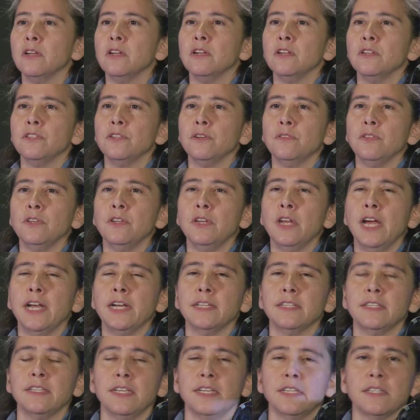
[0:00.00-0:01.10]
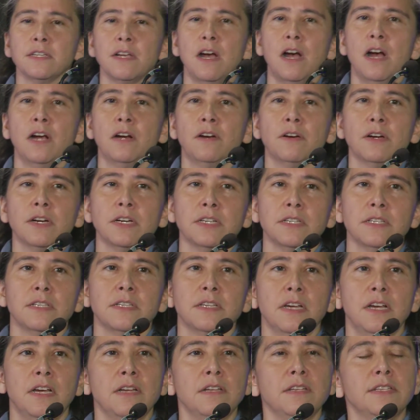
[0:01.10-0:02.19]
So the United States
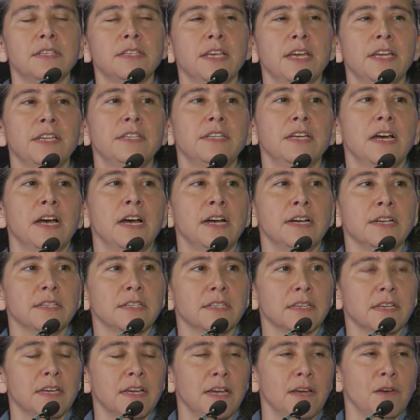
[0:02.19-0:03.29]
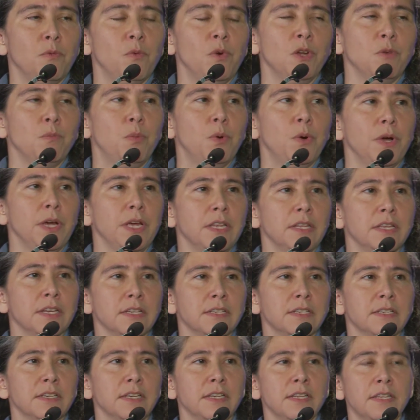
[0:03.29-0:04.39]
Congress said to us at one point, they
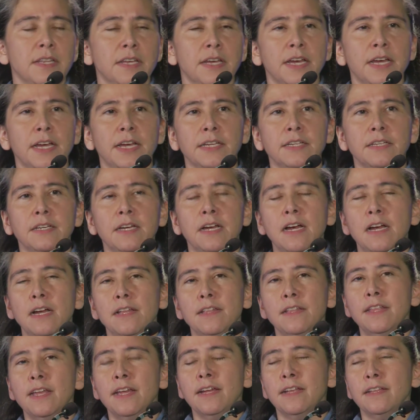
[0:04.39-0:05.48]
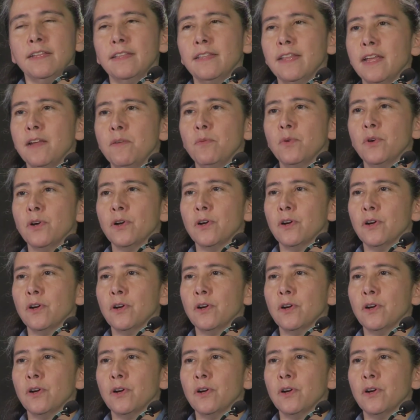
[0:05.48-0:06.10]
said that they